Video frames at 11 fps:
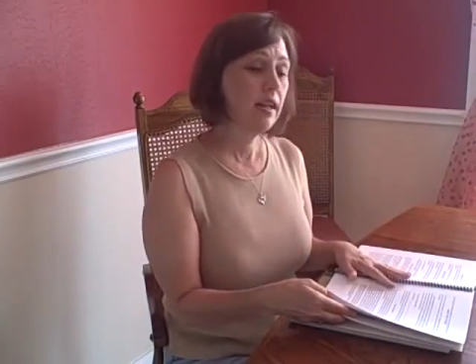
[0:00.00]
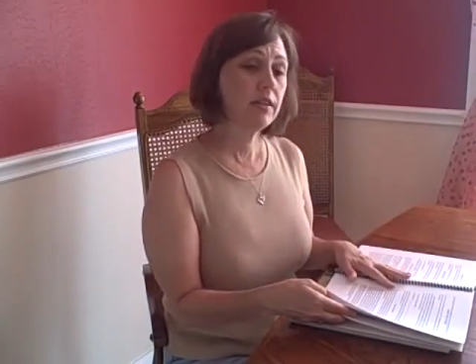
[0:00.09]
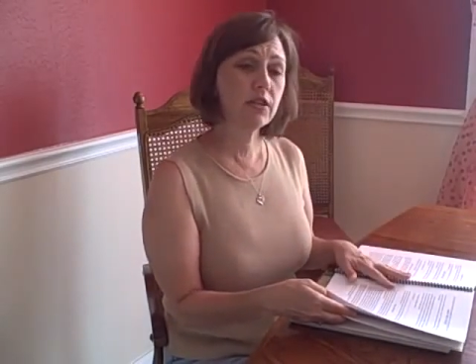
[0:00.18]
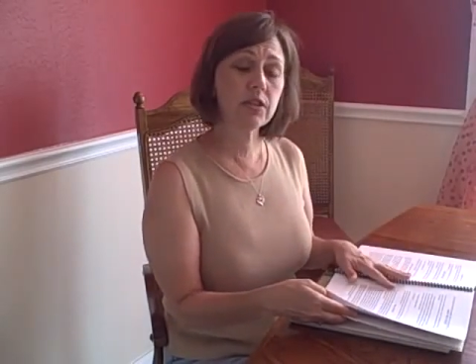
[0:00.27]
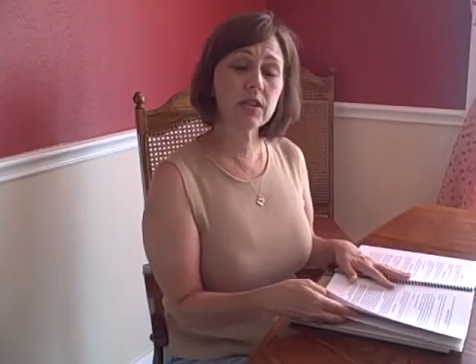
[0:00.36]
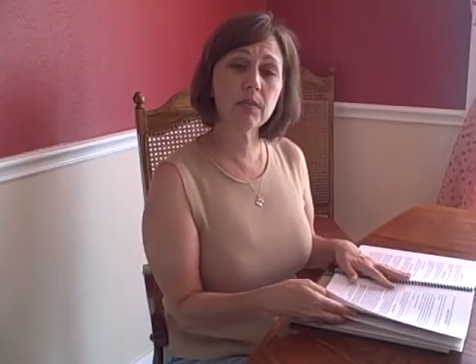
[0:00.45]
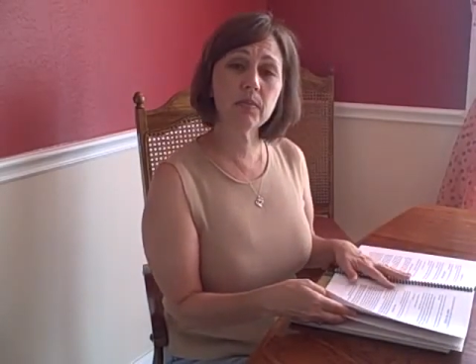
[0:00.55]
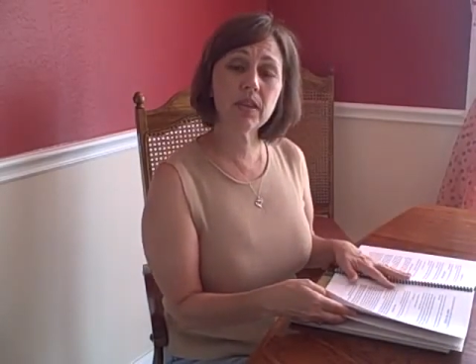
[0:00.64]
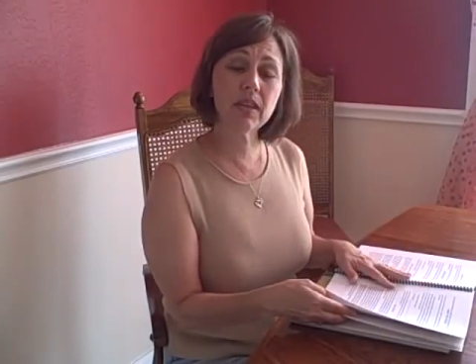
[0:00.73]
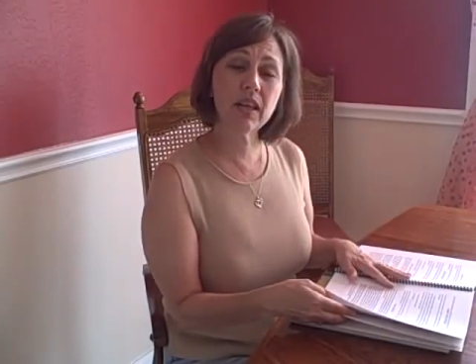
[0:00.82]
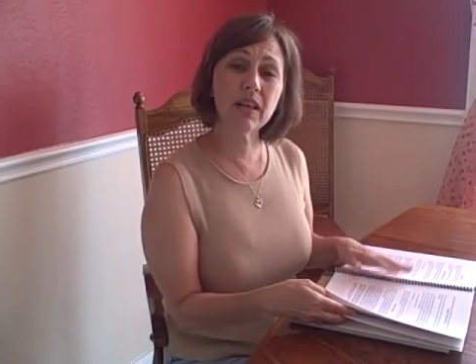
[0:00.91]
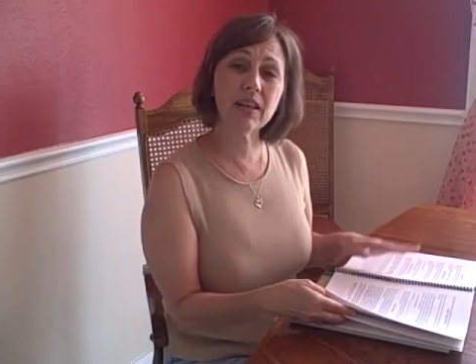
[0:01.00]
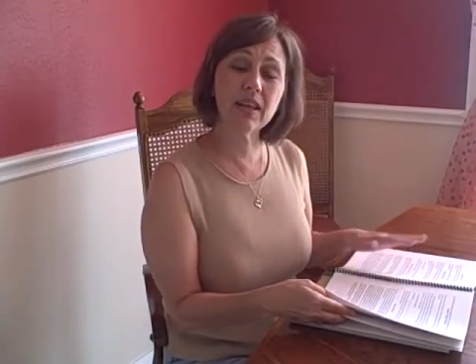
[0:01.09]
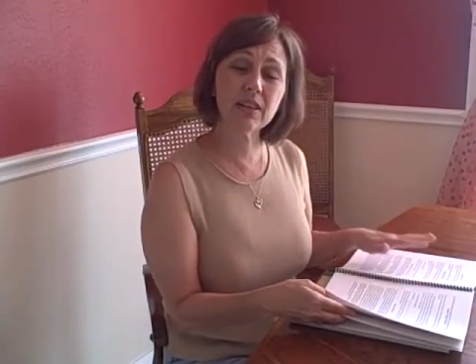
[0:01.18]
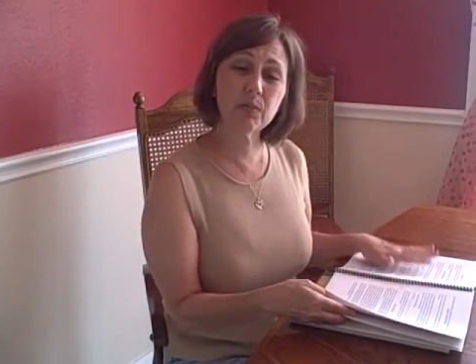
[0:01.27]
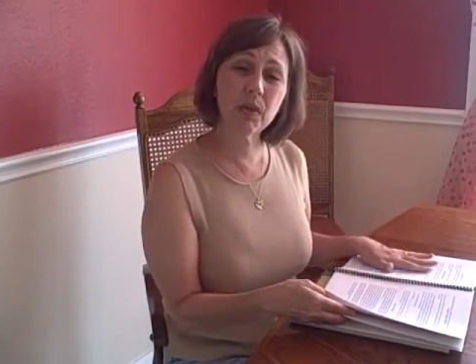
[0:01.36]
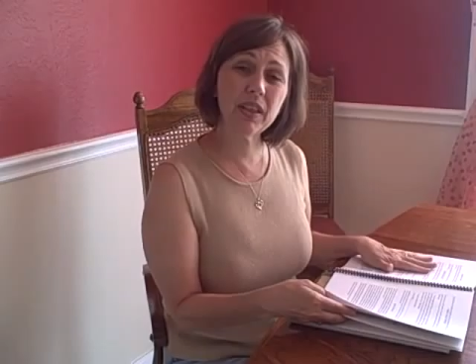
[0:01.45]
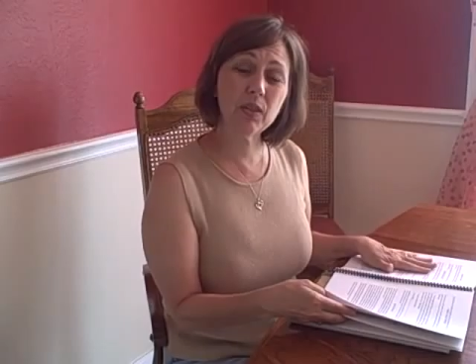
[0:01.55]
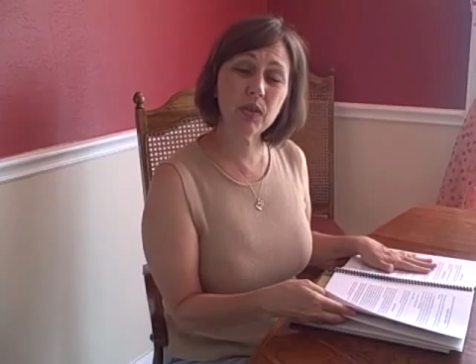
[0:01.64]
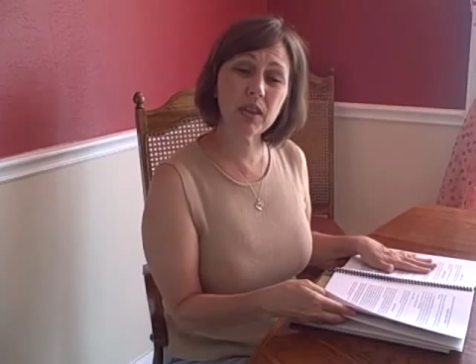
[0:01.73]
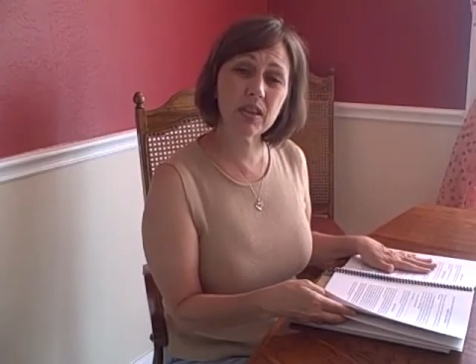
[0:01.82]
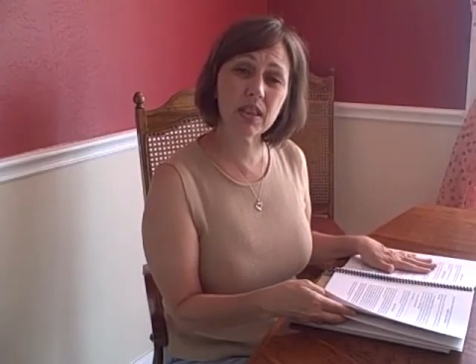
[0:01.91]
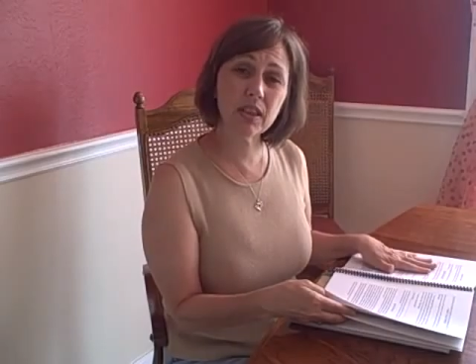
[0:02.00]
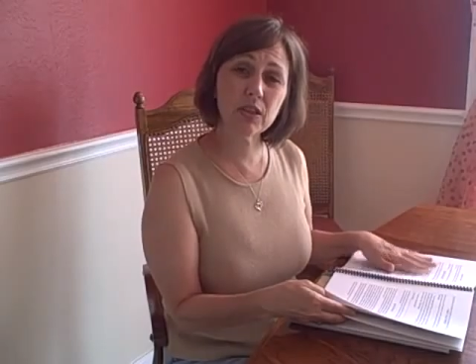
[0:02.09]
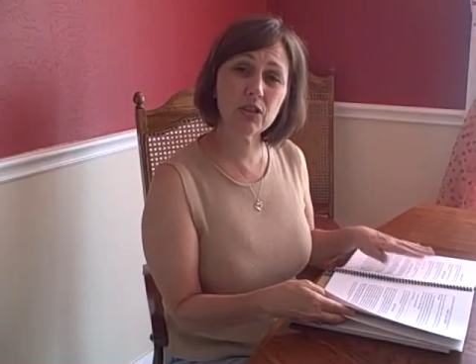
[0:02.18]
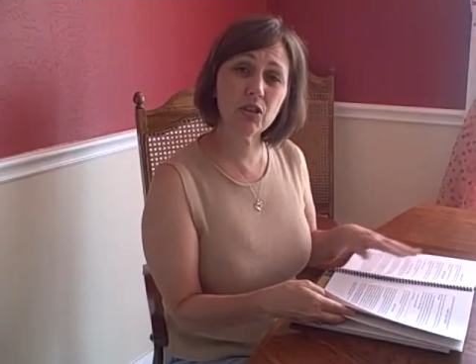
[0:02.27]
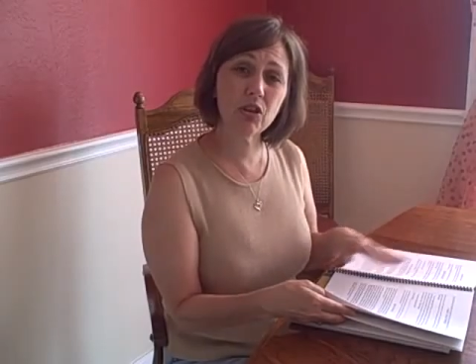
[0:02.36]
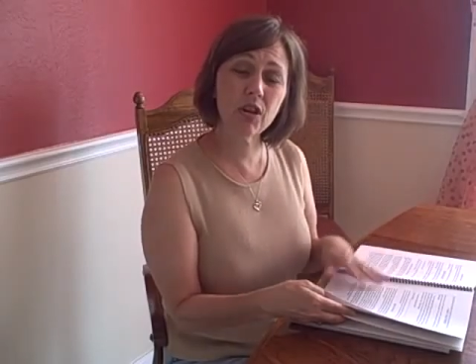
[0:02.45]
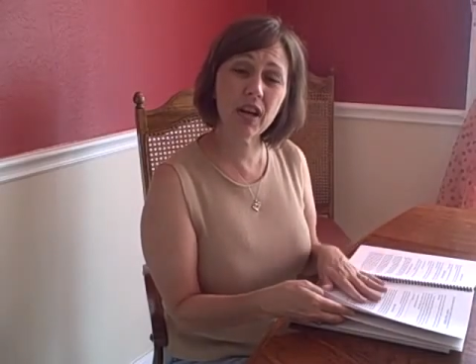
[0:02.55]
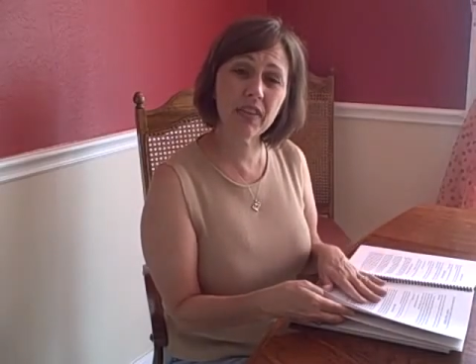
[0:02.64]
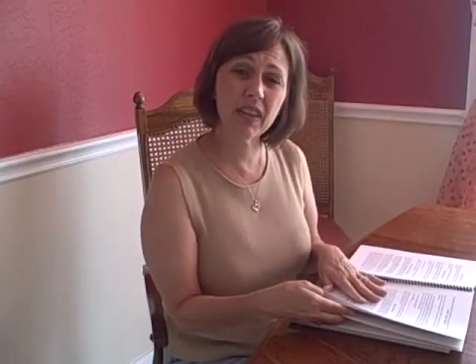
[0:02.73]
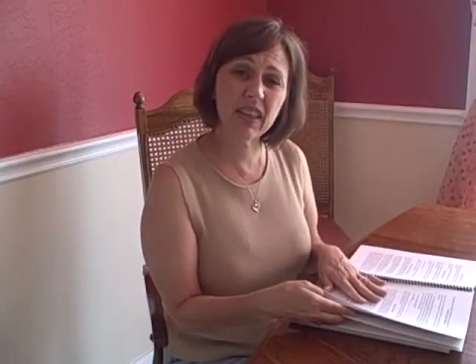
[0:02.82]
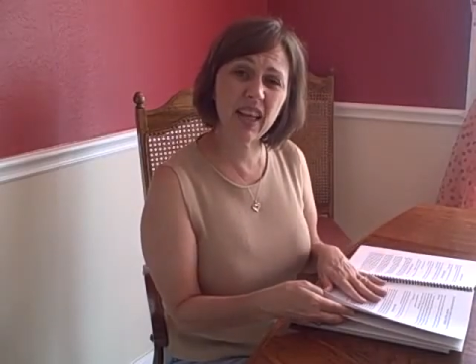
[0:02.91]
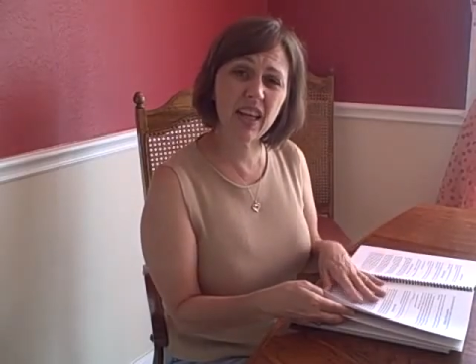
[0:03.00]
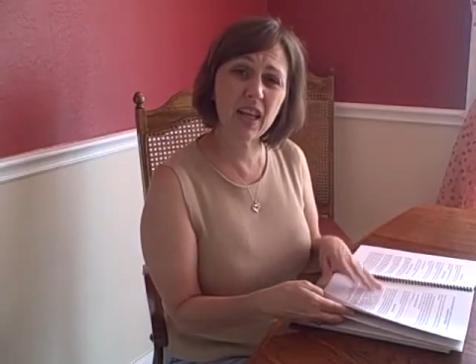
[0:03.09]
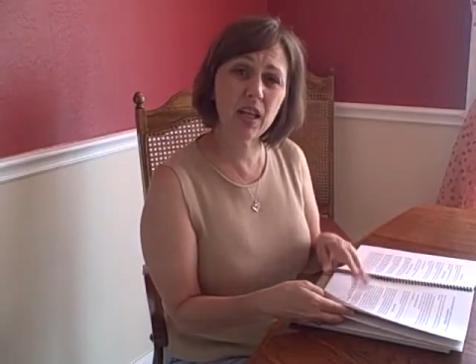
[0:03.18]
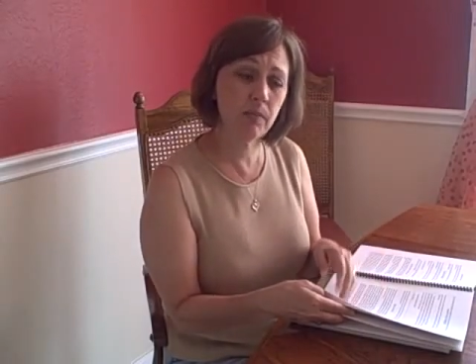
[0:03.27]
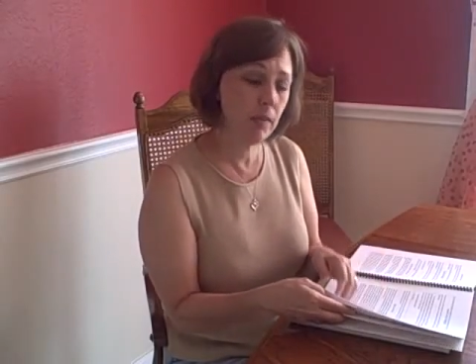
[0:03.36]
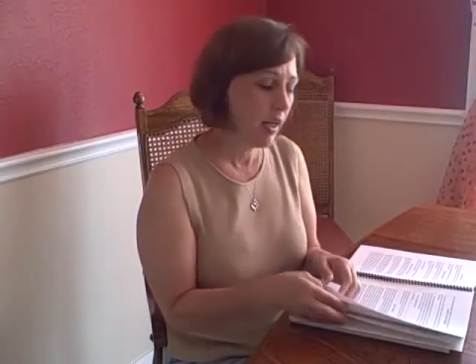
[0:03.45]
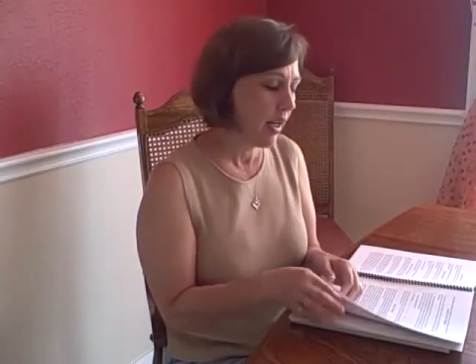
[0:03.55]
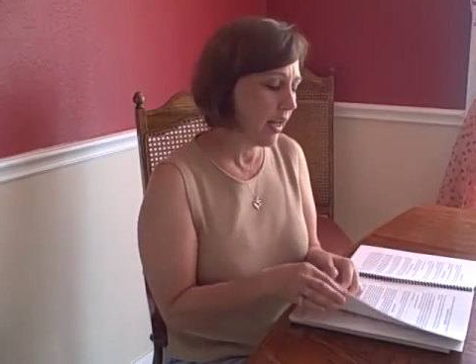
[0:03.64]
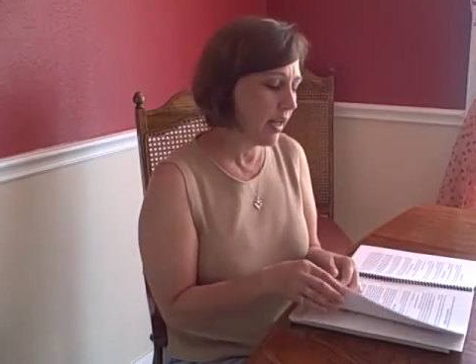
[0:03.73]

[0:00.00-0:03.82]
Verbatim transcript: There's some uh, explaining what the tickets are and the game